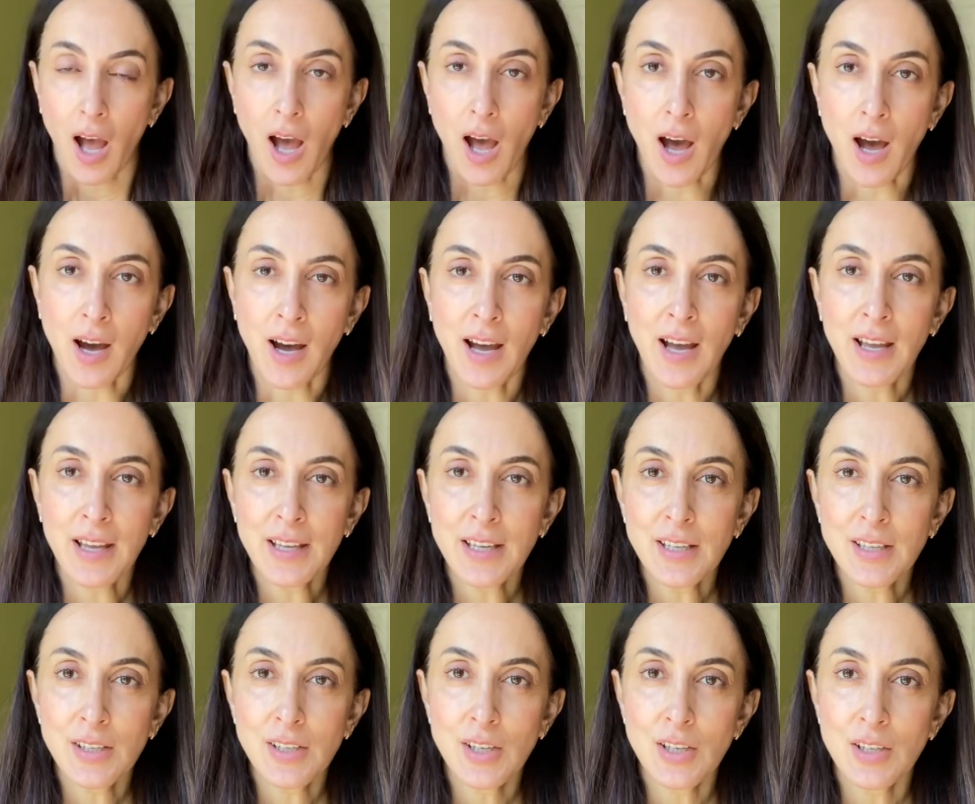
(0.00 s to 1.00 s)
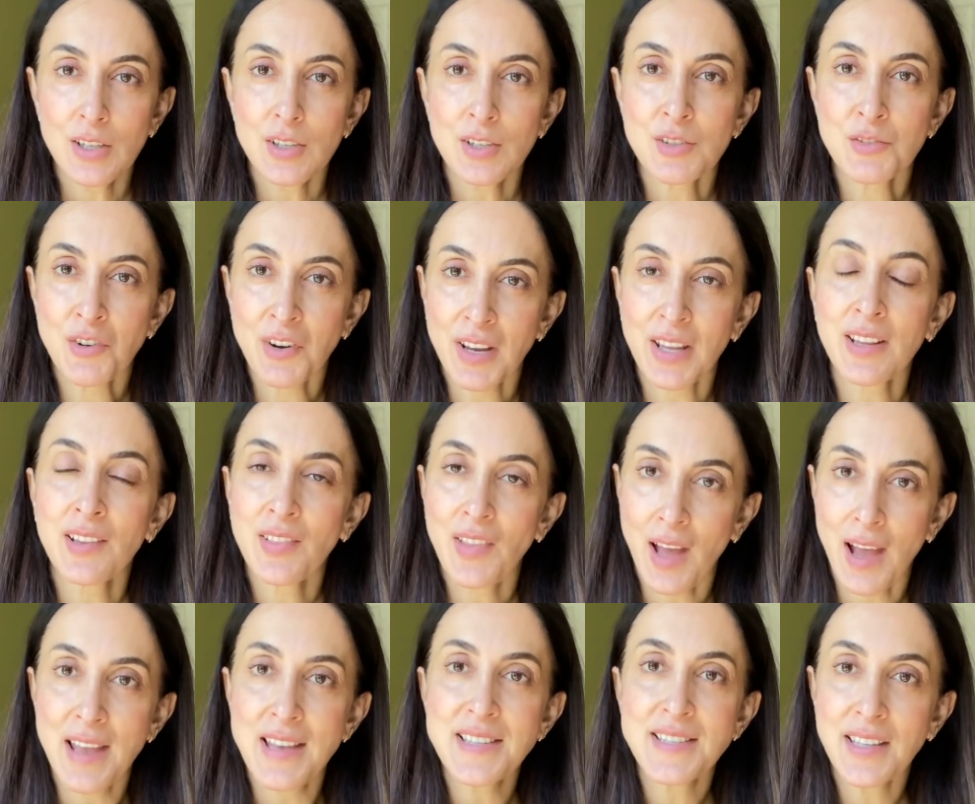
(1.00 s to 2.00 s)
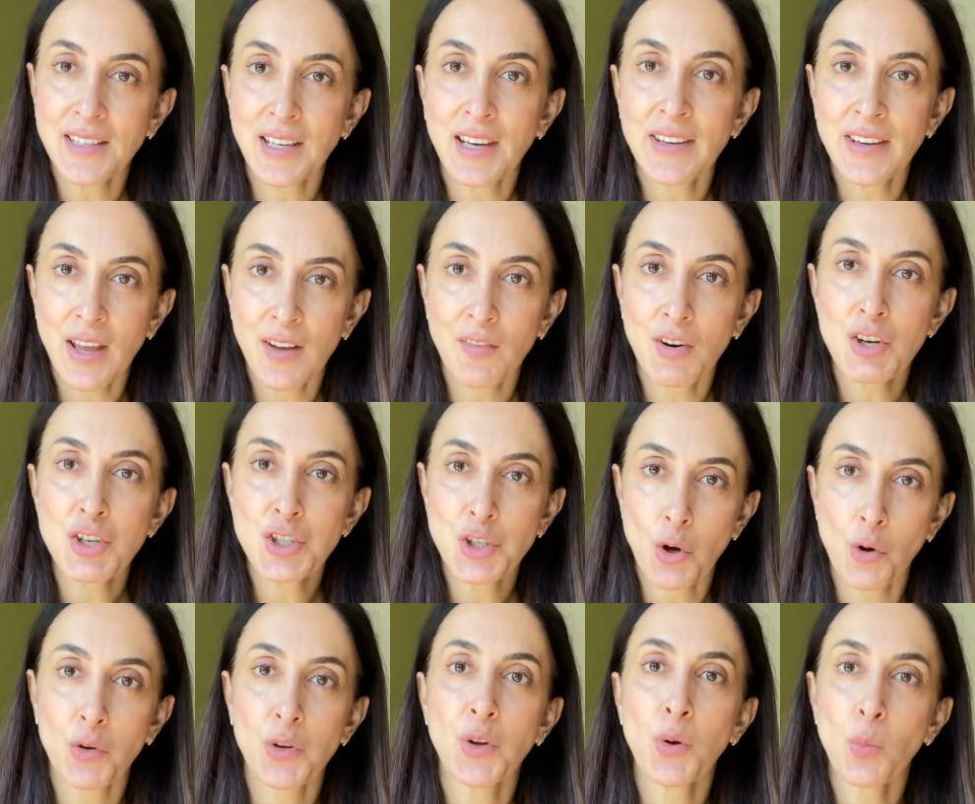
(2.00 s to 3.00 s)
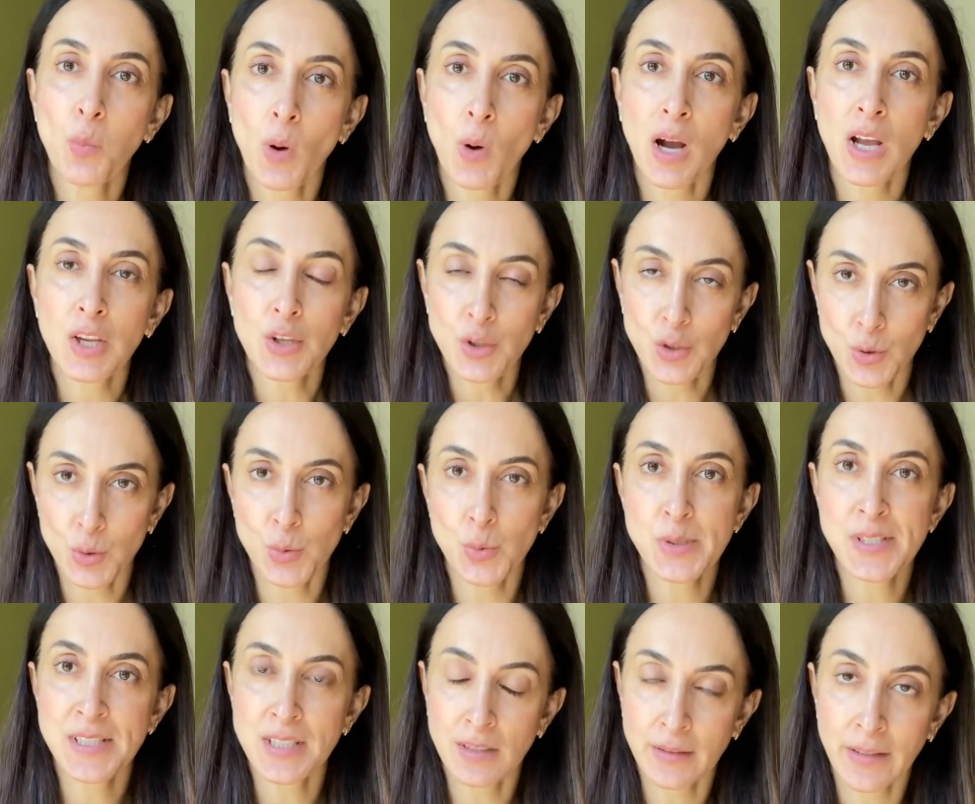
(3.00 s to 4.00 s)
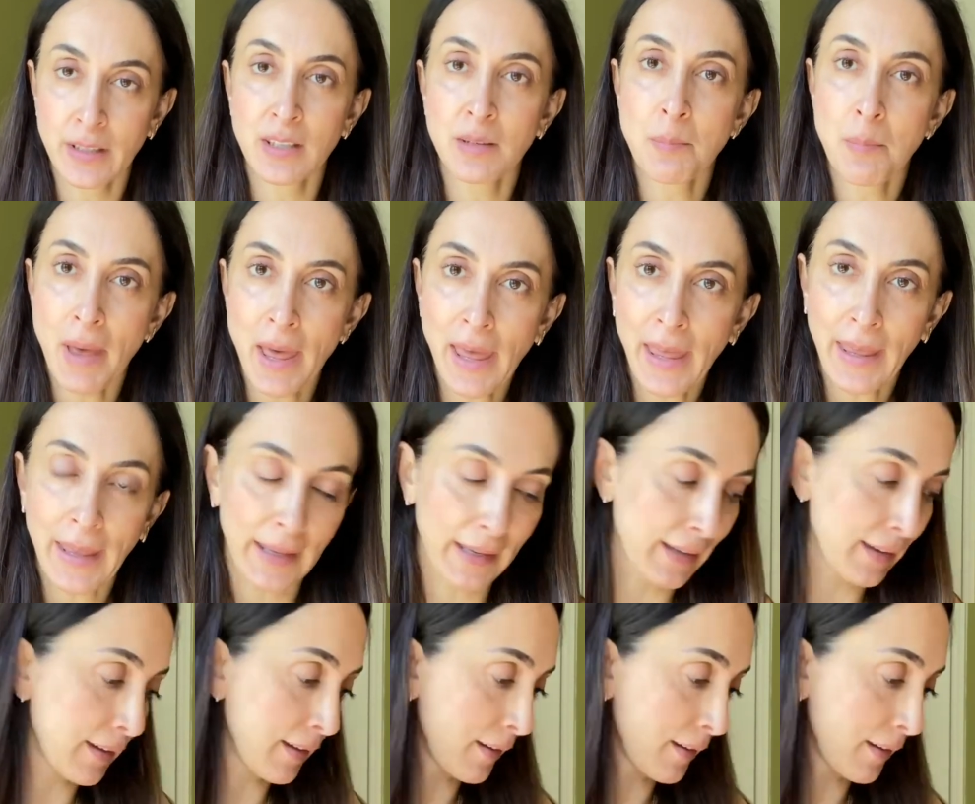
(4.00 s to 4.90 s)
I realized that I never showed you my new Celine bag.